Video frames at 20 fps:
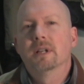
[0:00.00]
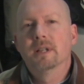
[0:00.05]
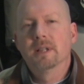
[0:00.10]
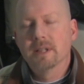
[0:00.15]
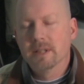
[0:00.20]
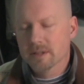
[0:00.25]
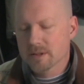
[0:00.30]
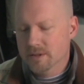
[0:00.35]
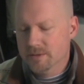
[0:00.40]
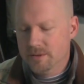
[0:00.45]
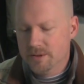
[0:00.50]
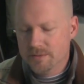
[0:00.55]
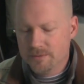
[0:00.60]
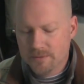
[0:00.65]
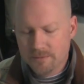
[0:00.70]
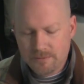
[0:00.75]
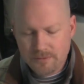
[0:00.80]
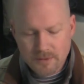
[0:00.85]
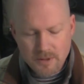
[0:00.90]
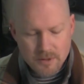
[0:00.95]
I like the
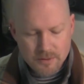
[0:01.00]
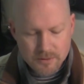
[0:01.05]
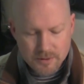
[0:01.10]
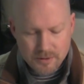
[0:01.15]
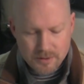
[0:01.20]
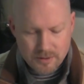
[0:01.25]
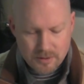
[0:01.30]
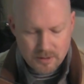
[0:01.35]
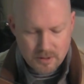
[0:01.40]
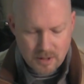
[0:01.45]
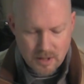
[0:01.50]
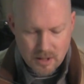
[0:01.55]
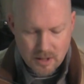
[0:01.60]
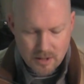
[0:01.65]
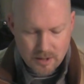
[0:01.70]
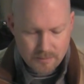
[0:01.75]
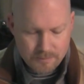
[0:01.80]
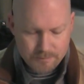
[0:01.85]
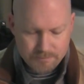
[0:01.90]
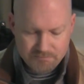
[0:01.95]
different floats.
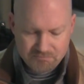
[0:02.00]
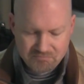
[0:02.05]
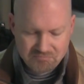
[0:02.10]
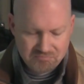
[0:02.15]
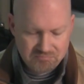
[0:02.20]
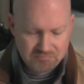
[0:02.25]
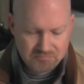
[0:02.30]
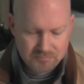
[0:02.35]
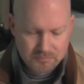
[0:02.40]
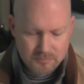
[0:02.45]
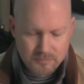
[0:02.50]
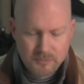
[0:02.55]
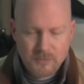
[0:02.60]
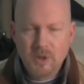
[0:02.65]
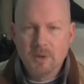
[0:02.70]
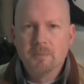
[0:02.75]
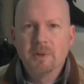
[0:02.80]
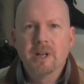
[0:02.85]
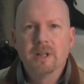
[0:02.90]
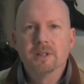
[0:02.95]

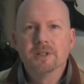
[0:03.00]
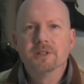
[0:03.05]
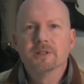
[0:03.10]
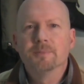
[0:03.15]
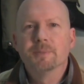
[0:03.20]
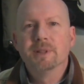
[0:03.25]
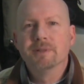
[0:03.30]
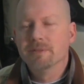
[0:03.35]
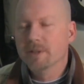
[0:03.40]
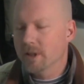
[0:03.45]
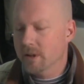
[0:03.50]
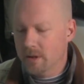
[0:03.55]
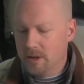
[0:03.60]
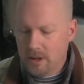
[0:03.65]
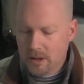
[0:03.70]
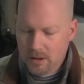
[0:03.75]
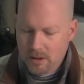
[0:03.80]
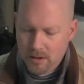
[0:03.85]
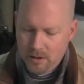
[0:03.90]
Your mileage may vary.